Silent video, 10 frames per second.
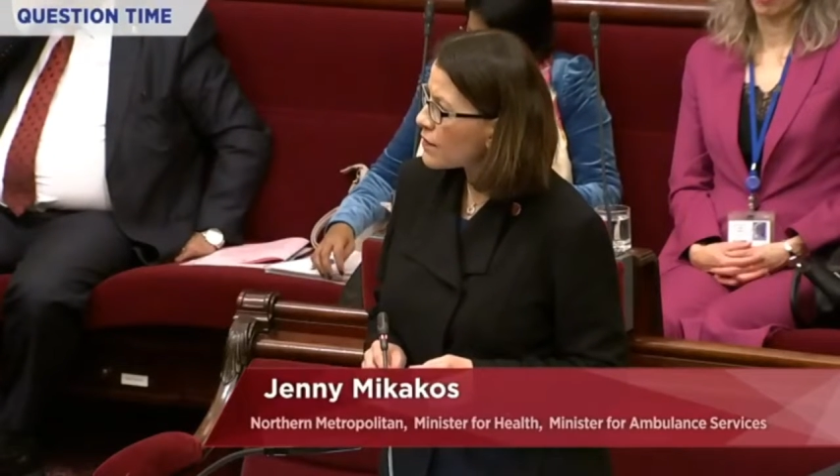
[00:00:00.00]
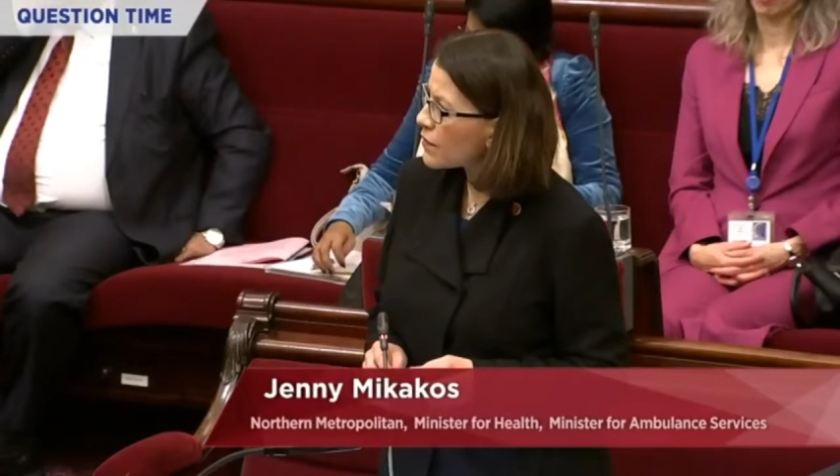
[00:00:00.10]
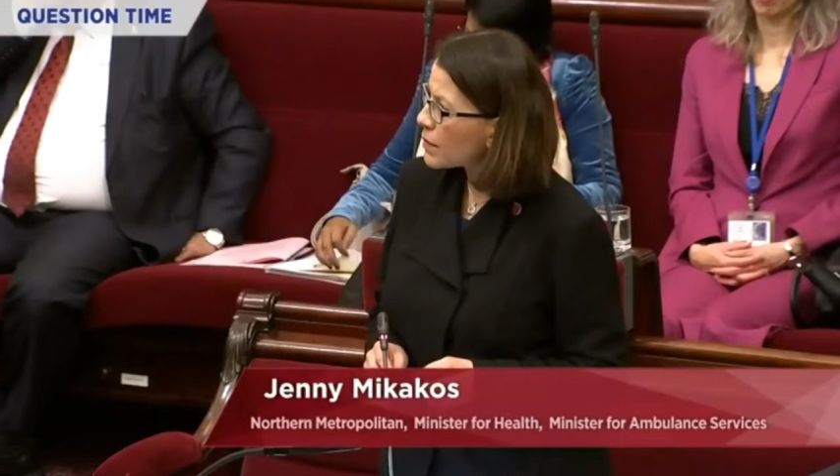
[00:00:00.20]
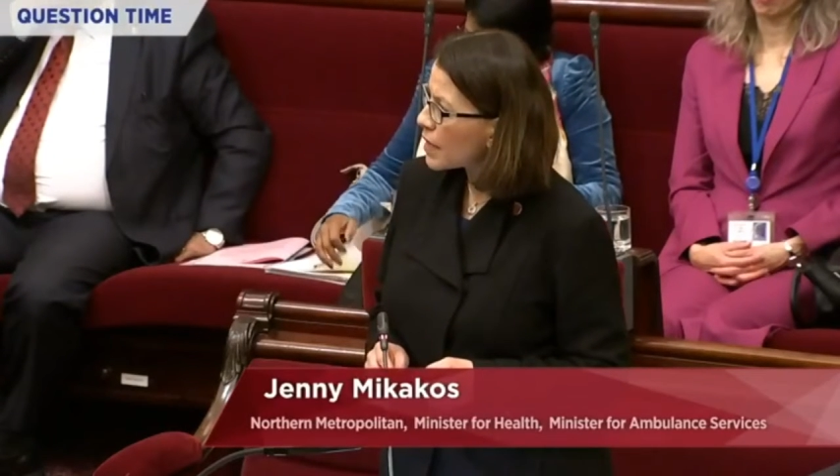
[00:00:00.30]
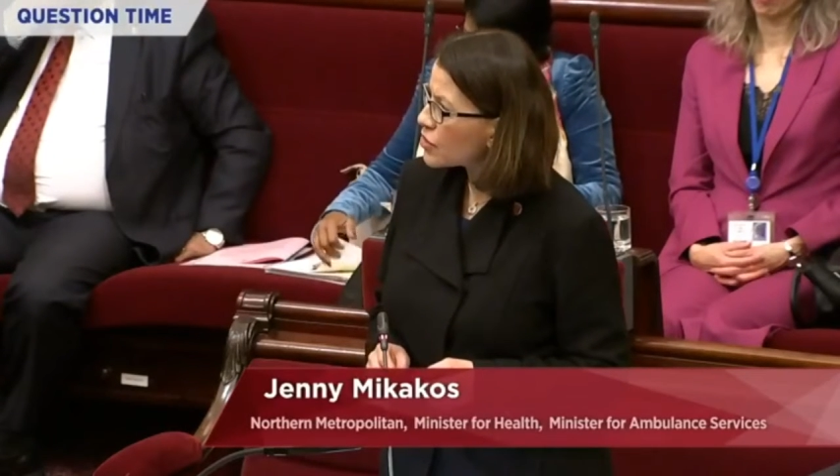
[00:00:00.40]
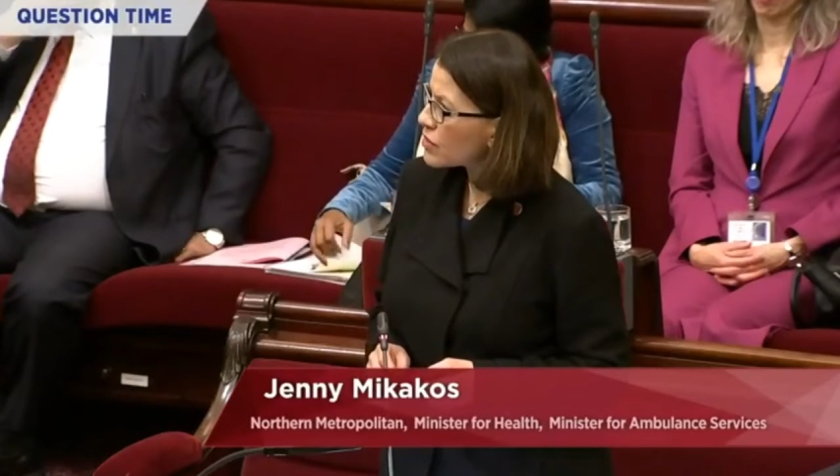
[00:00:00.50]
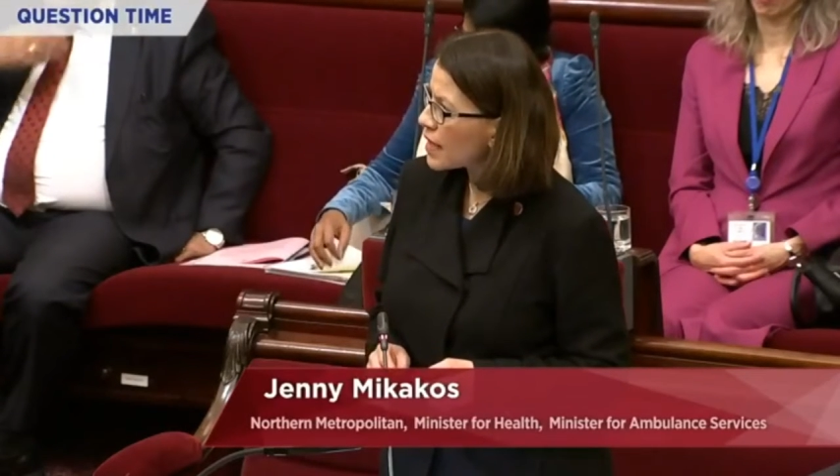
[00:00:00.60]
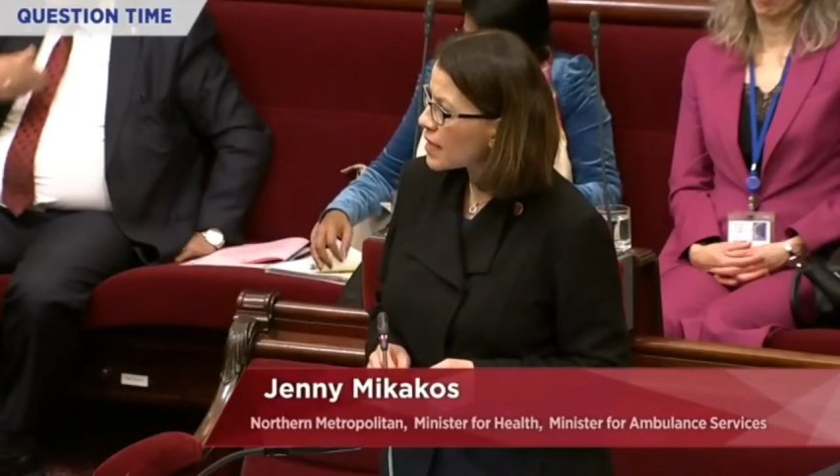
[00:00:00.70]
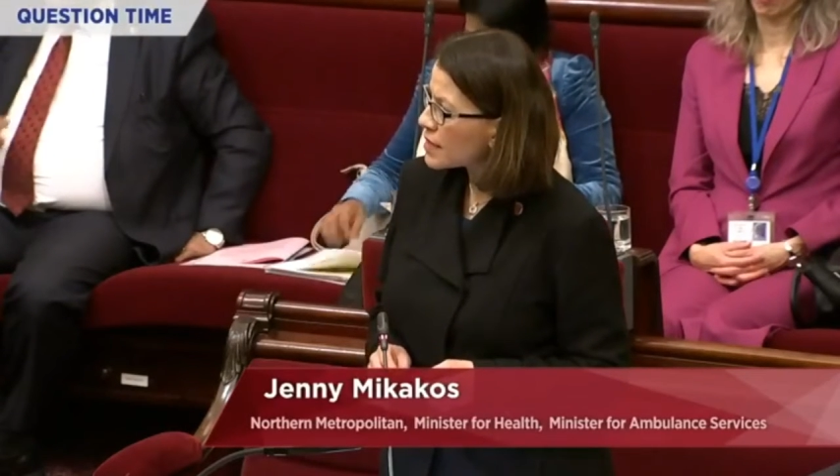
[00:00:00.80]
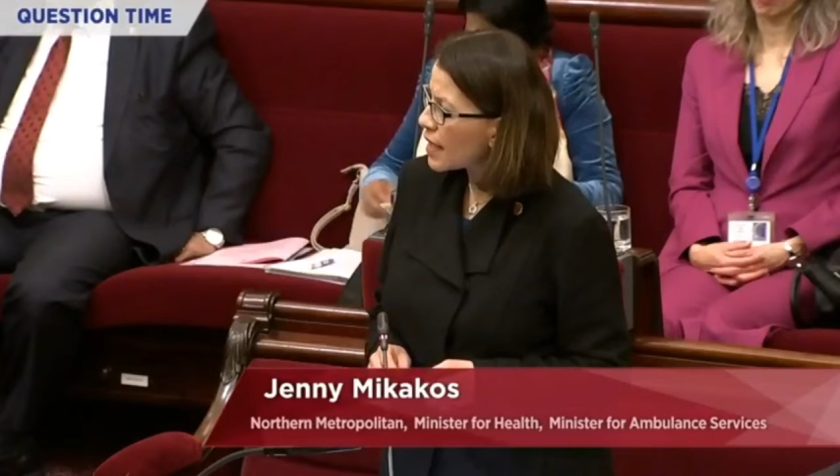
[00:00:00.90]
information
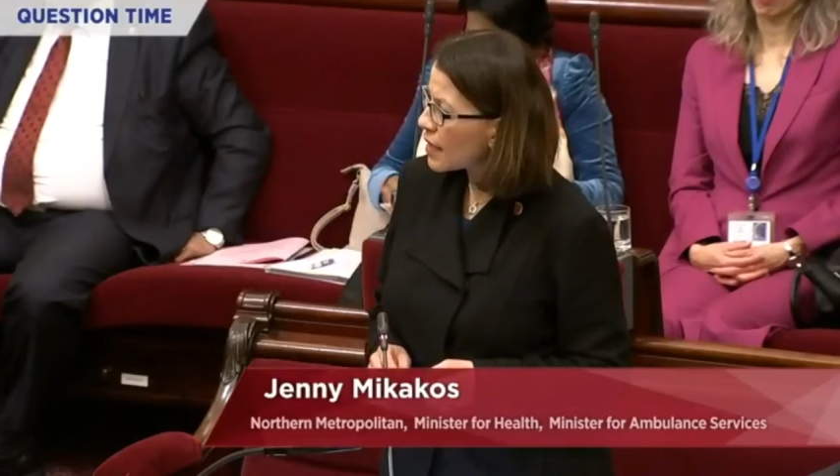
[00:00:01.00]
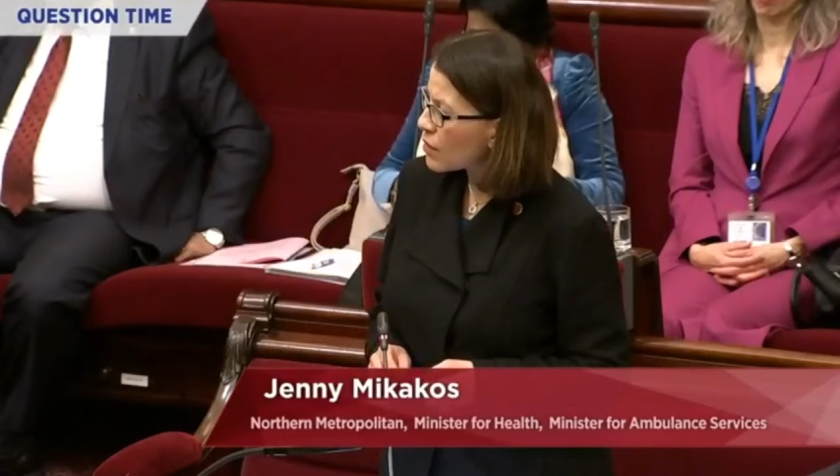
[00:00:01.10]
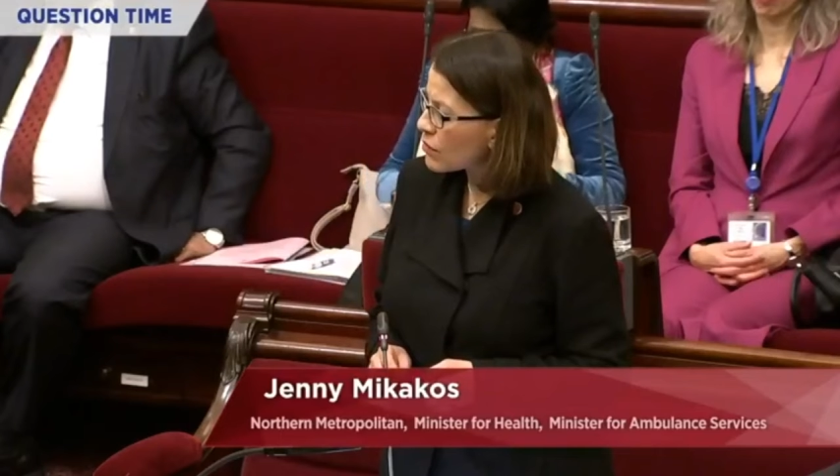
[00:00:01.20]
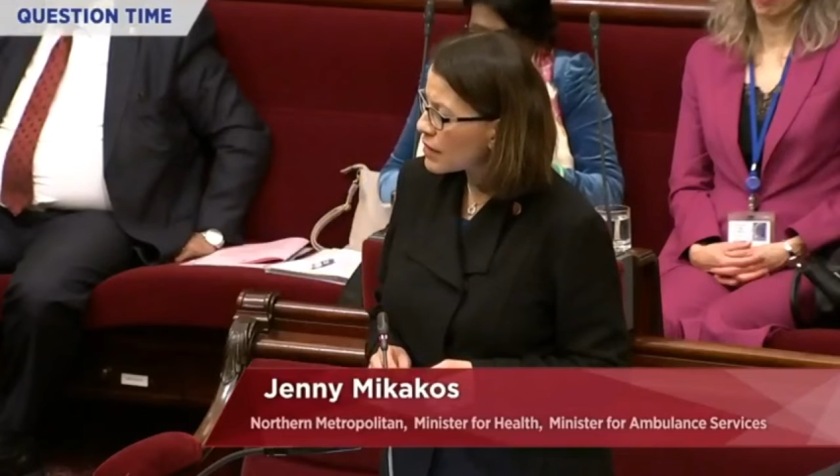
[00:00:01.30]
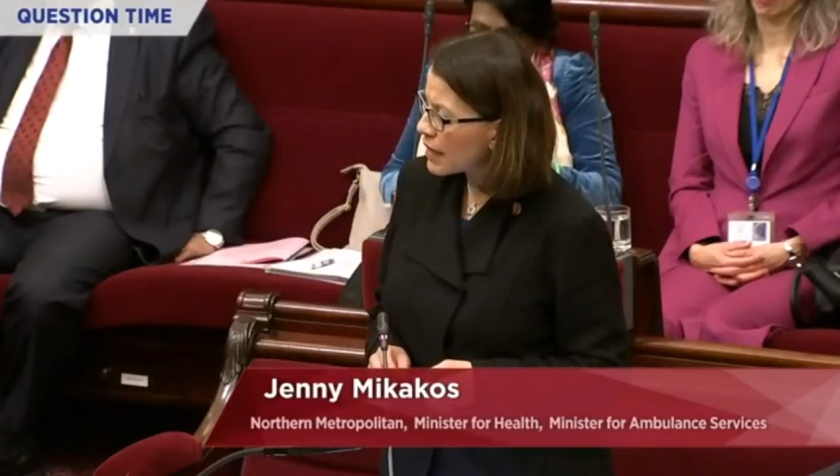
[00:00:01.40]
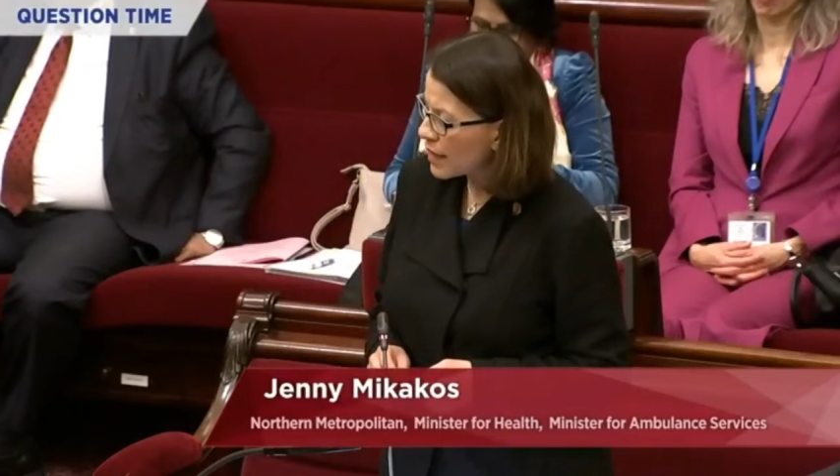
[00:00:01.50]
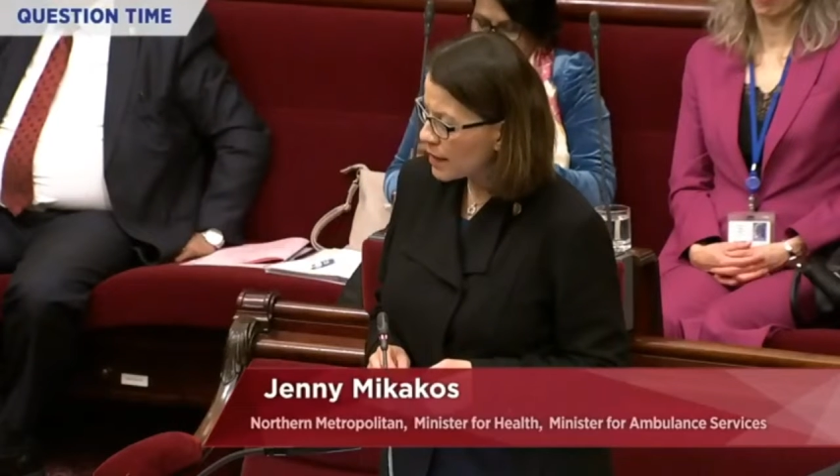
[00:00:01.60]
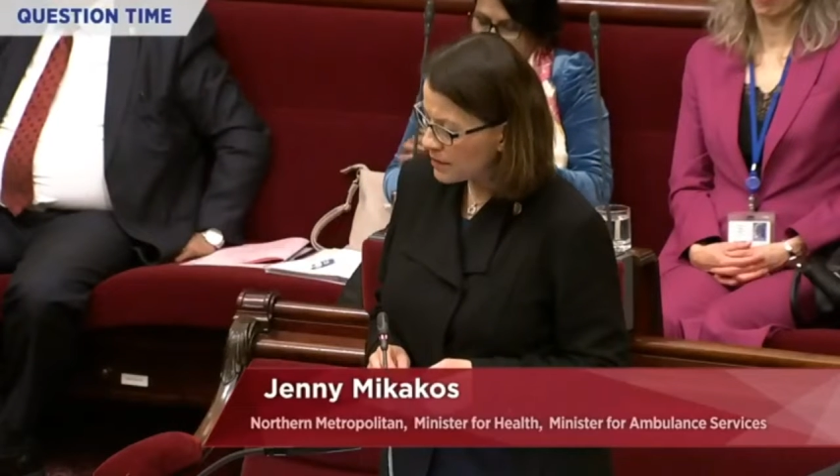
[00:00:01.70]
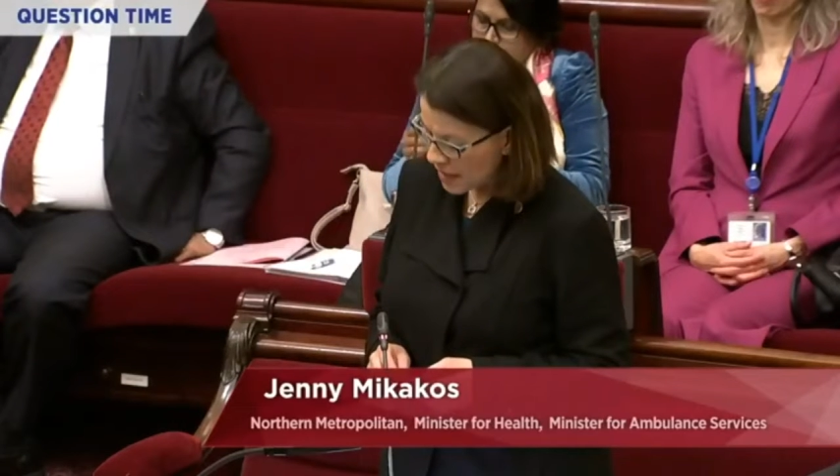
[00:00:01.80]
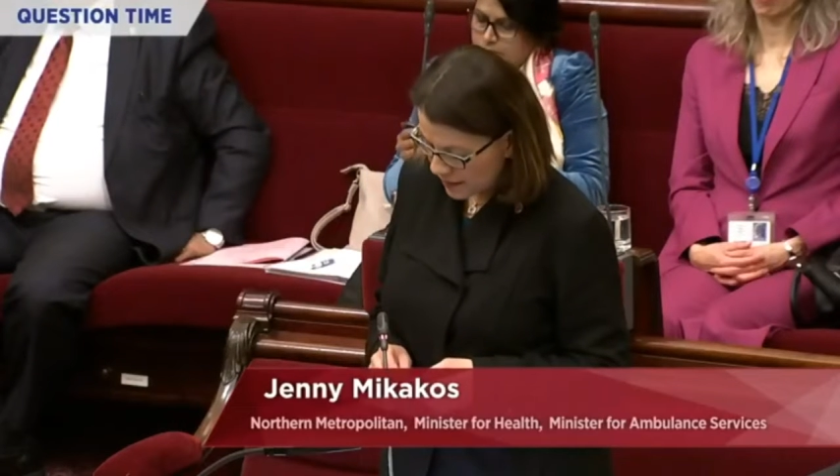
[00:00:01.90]
that is accurate. Um,